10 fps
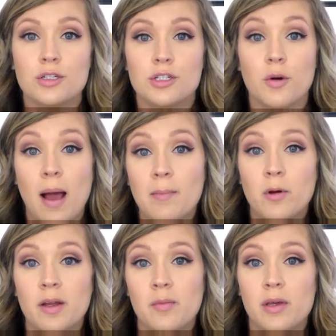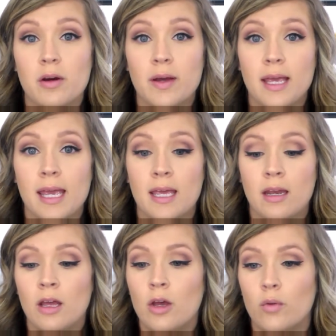So I'm going to be going
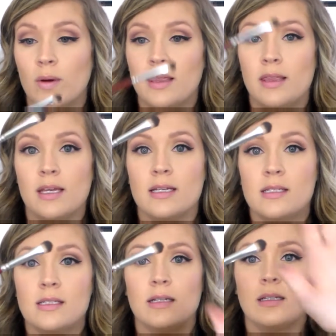in with this